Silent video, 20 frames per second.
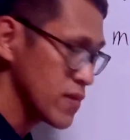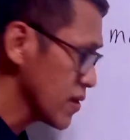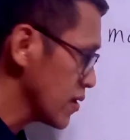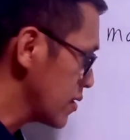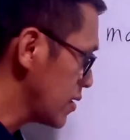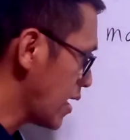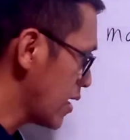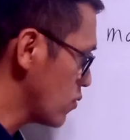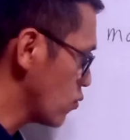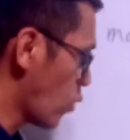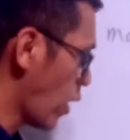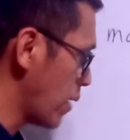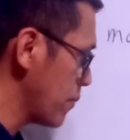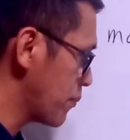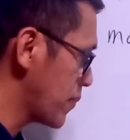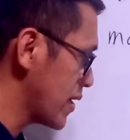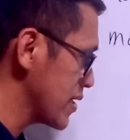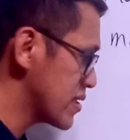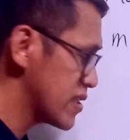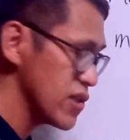Then 1
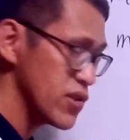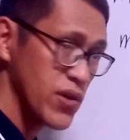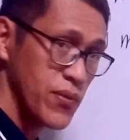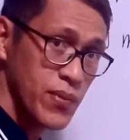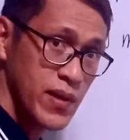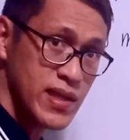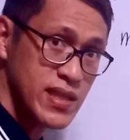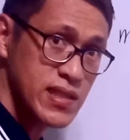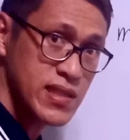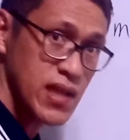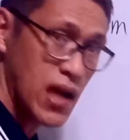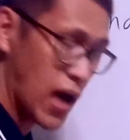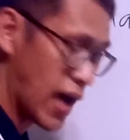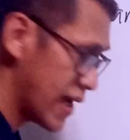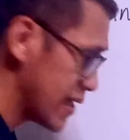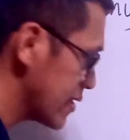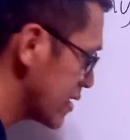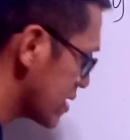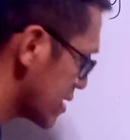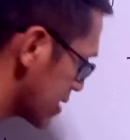plus 0 plus
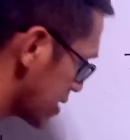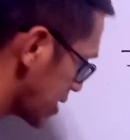9, that's